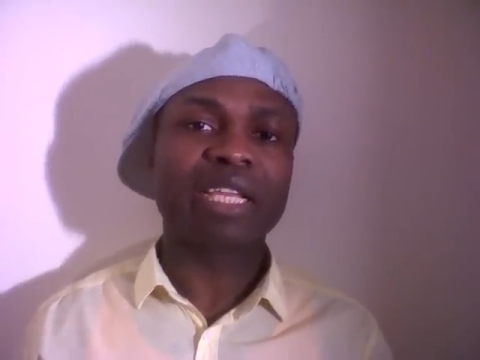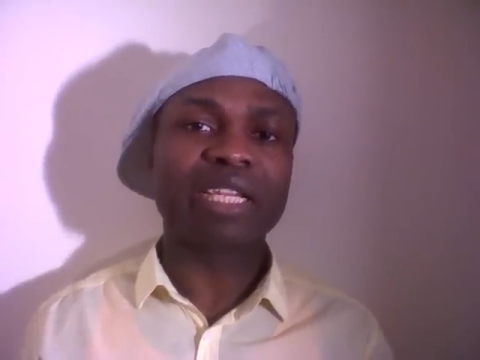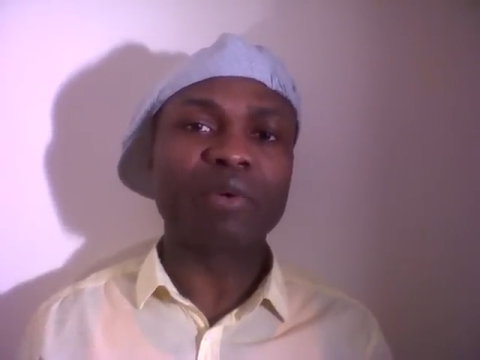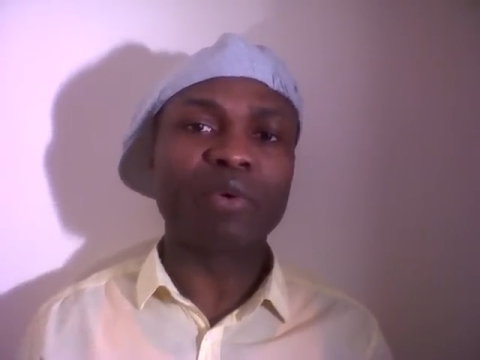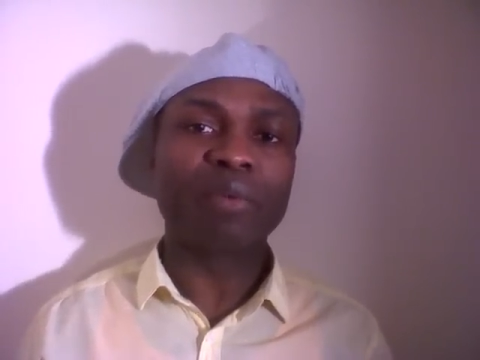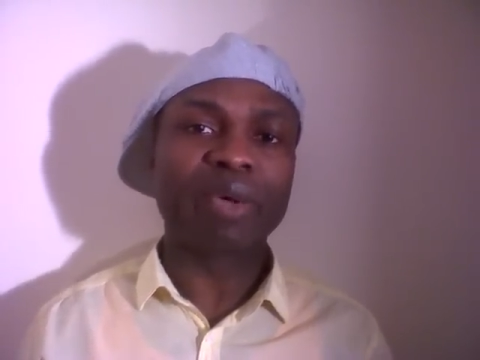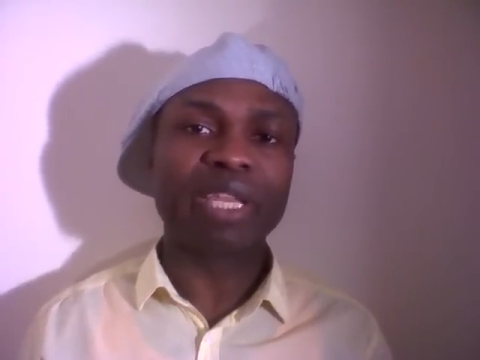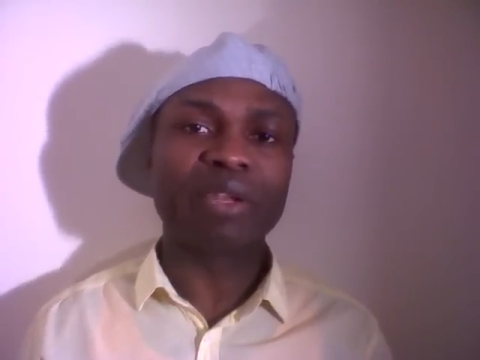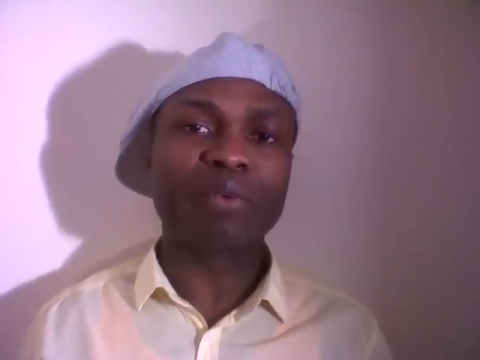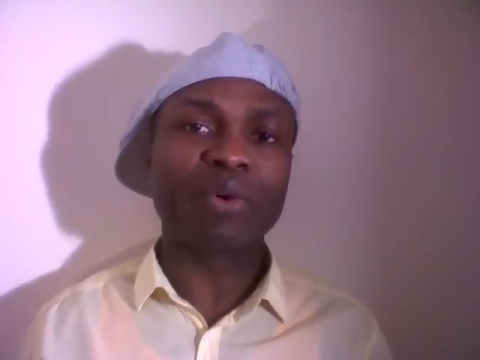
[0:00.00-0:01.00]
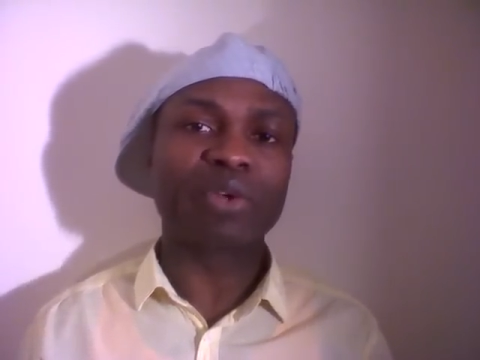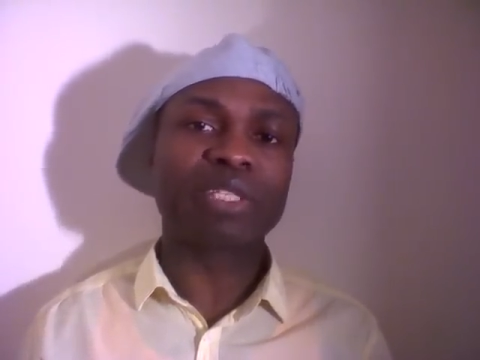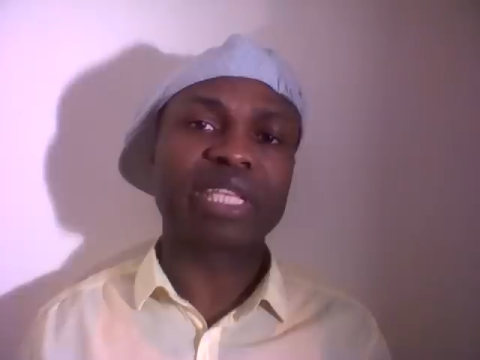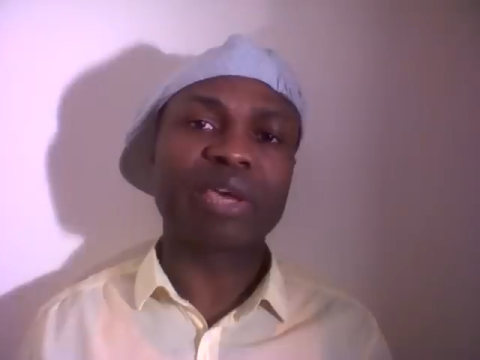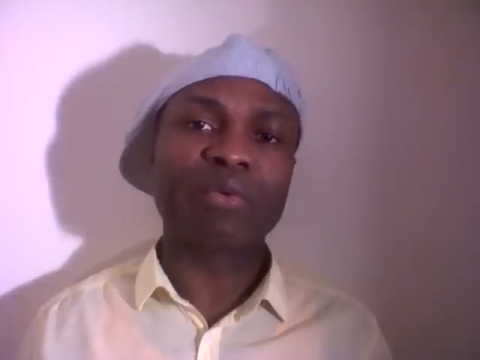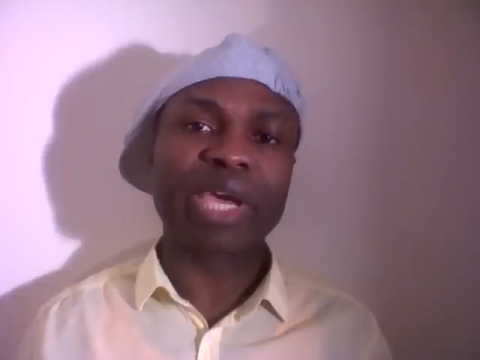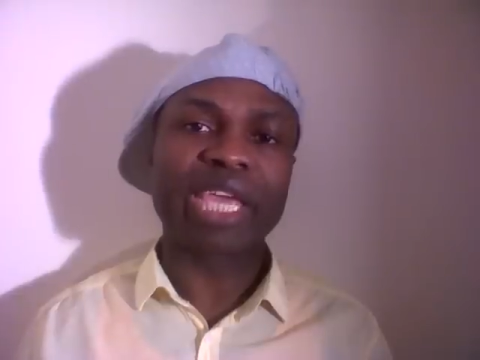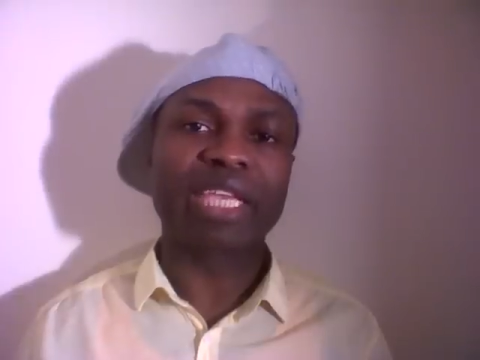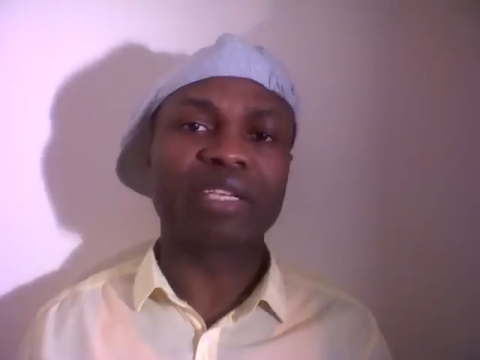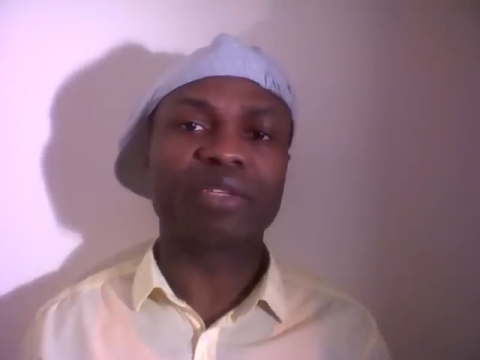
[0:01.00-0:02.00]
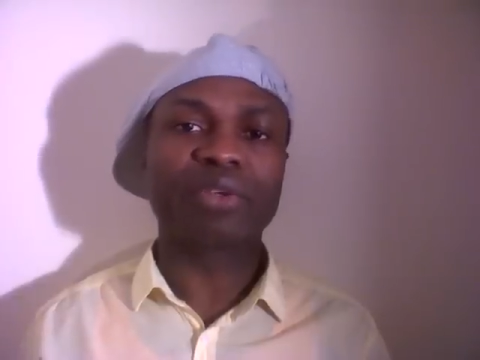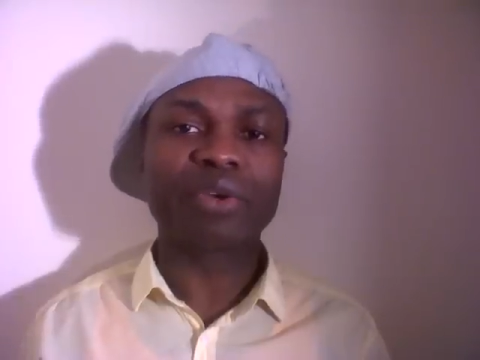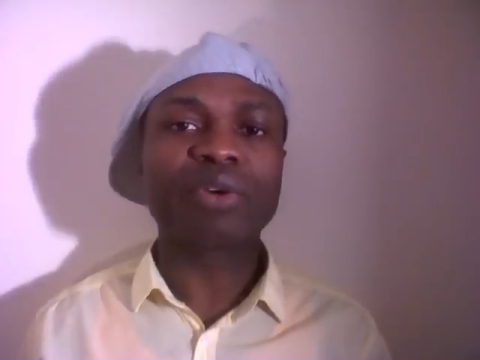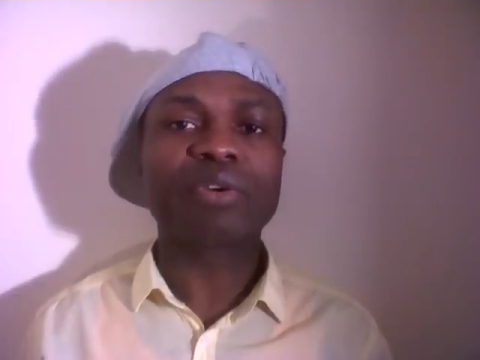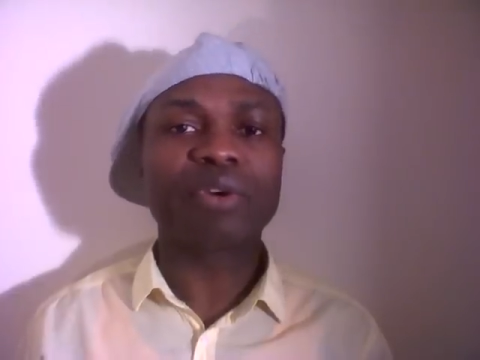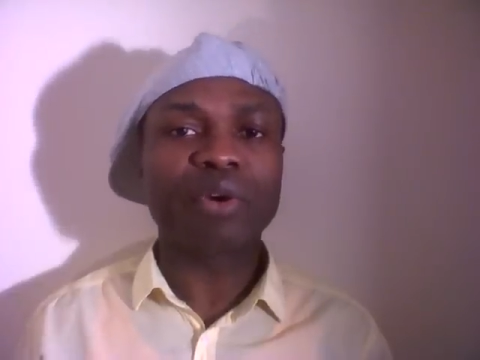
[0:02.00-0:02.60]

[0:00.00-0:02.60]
the woman was away, you know,